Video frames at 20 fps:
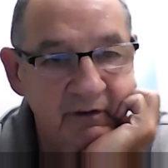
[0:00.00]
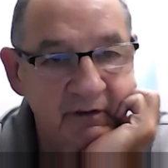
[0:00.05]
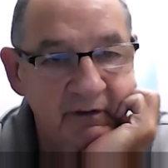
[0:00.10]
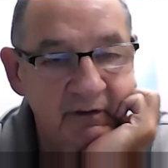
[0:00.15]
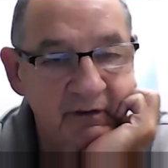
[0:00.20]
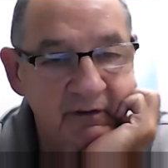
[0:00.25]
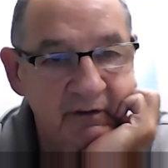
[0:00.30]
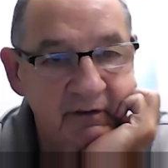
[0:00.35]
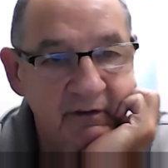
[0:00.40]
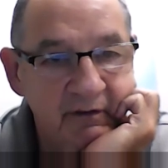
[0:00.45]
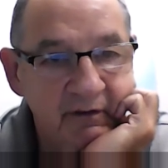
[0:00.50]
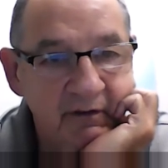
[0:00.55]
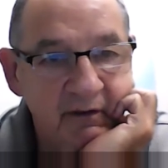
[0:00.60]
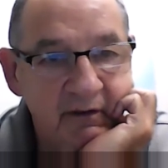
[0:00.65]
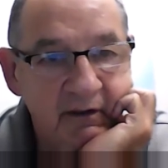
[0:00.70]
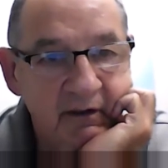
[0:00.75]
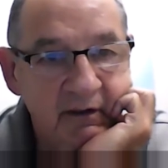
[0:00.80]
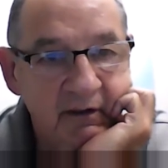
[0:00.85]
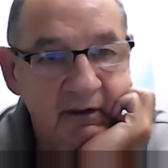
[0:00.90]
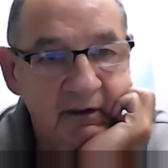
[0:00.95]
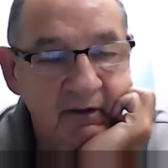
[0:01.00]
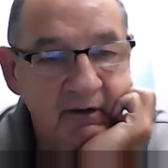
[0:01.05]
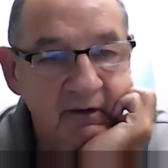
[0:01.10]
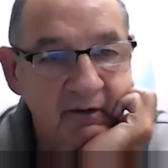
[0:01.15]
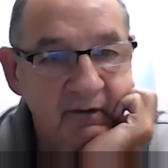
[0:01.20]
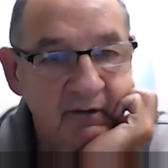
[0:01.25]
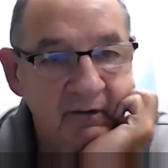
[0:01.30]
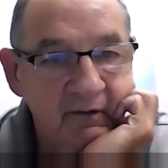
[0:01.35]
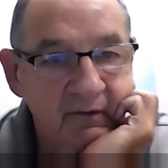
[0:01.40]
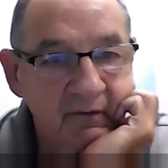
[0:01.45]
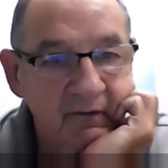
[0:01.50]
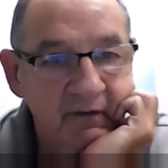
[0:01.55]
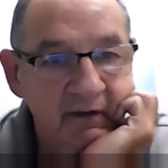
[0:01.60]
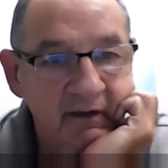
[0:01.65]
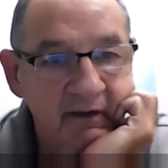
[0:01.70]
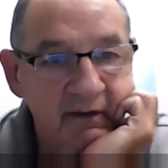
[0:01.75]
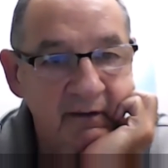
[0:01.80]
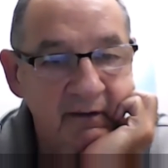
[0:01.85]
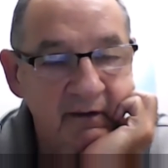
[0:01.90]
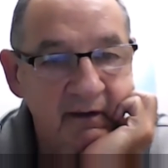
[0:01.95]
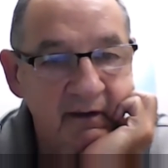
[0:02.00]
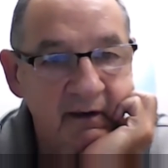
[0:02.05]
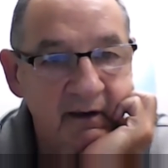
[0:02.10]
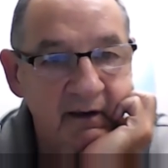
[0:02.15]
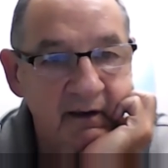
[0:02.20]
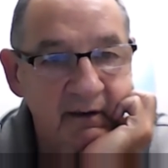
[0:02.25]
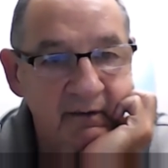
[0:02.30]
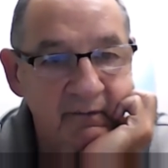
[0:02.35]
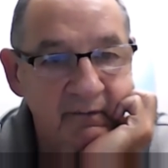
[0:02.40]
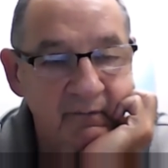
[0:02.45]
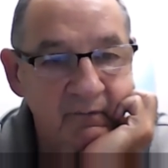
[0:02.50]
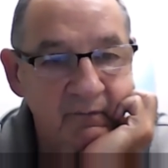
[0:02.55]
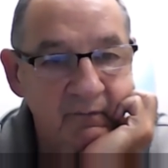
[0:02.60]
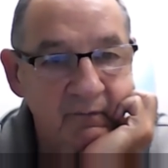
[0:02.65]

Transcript: it that I,